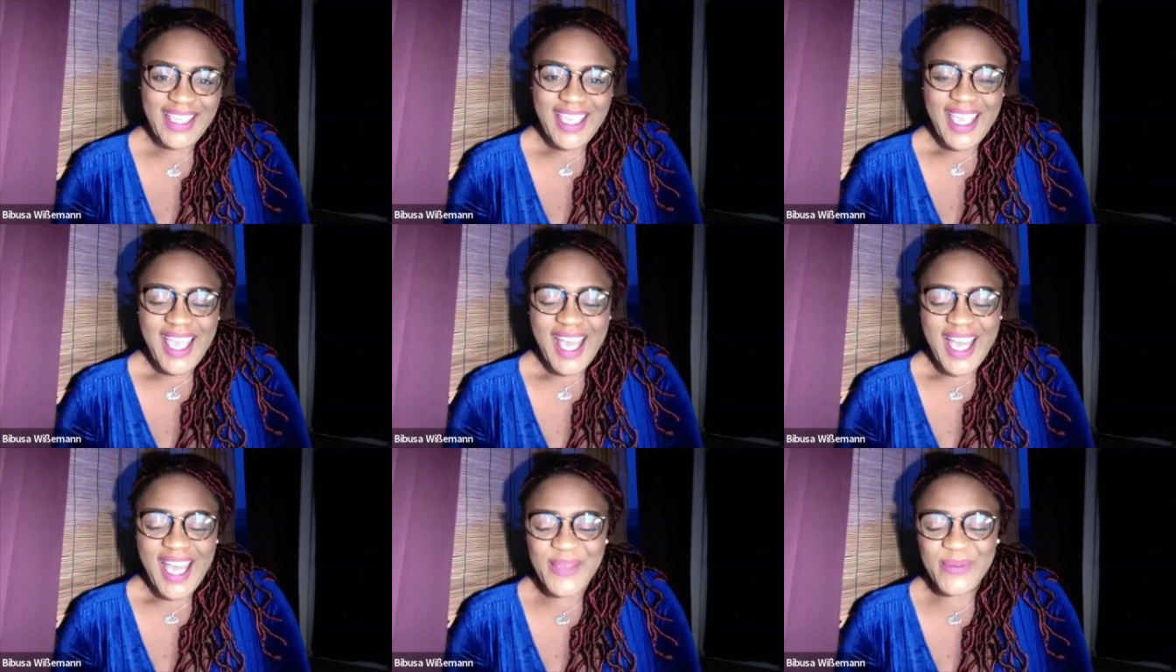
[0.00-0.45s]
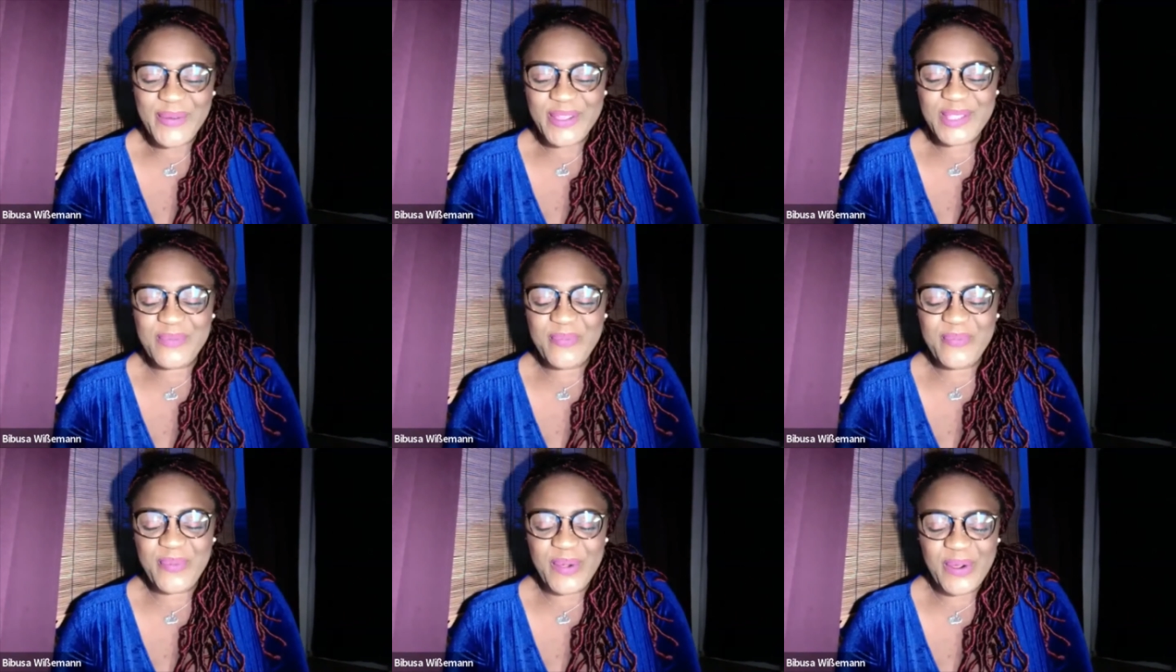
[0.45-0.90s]
I
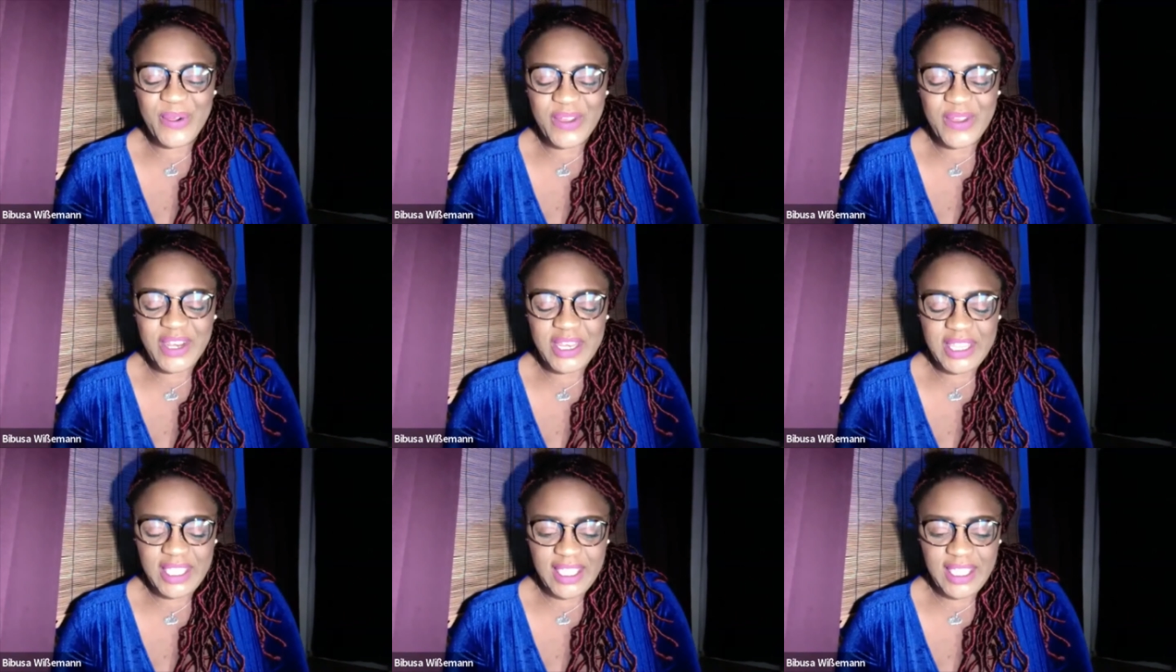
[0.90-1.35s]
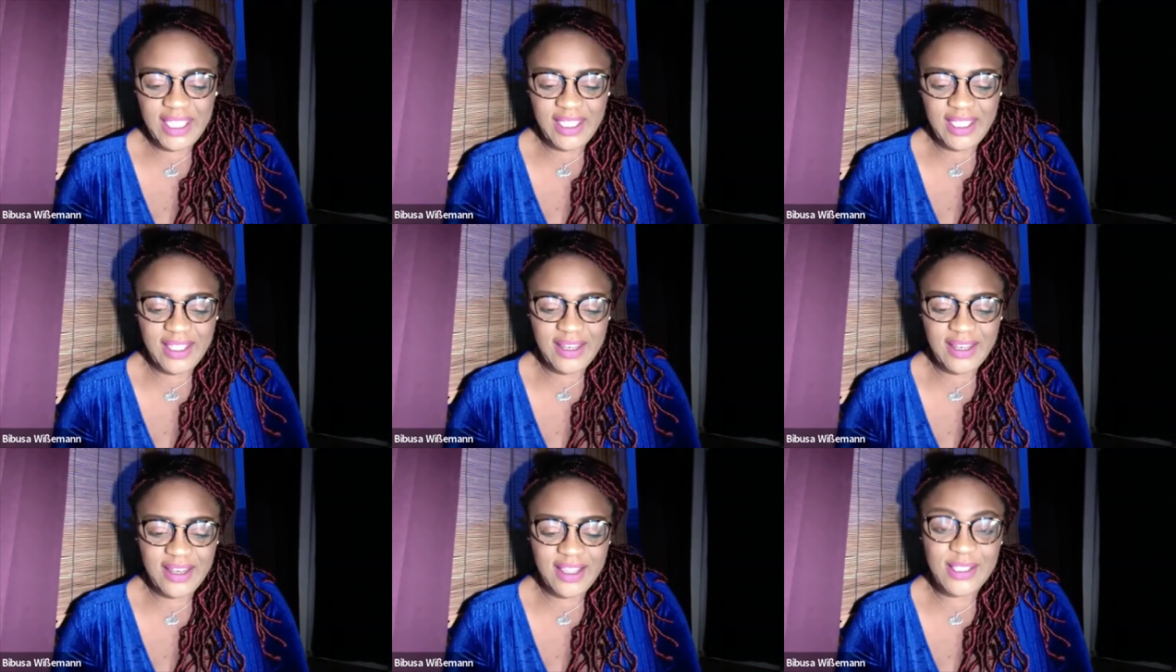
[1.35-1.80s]
was born
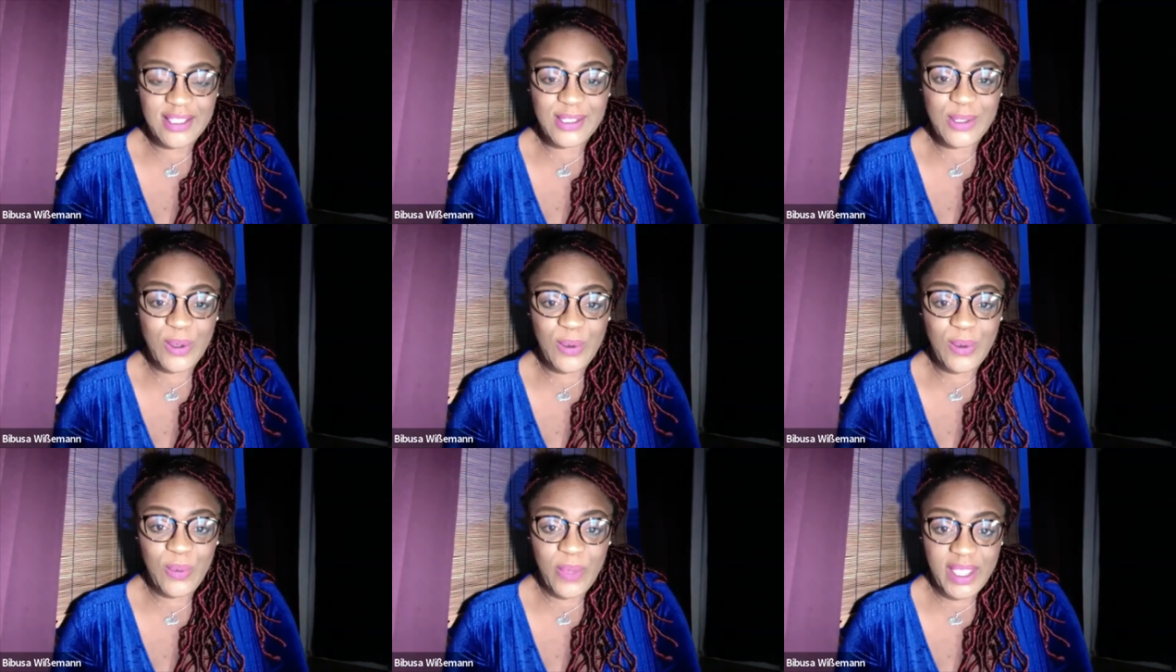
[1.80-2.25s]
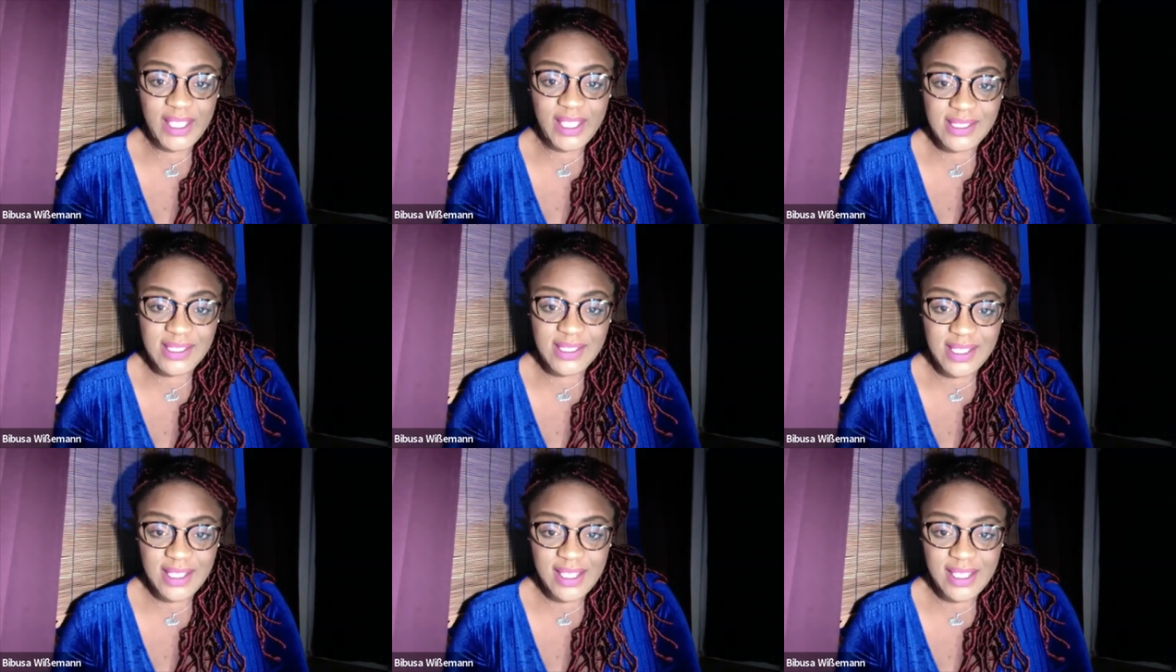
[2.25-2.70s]
in
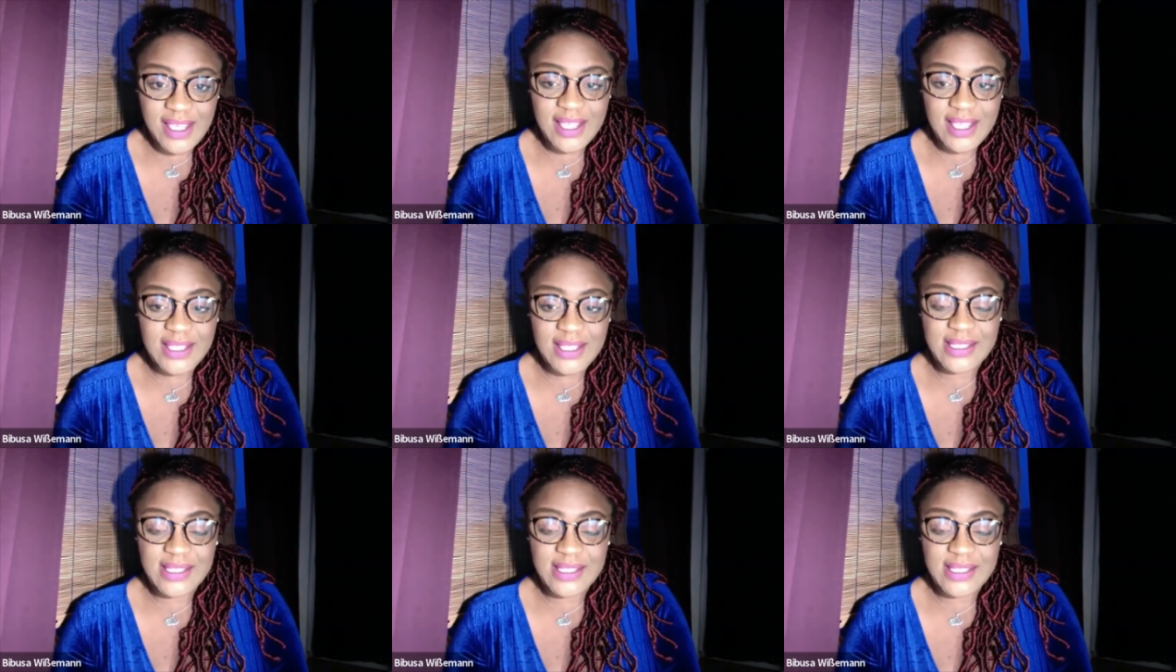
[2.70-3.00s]
Solwezi,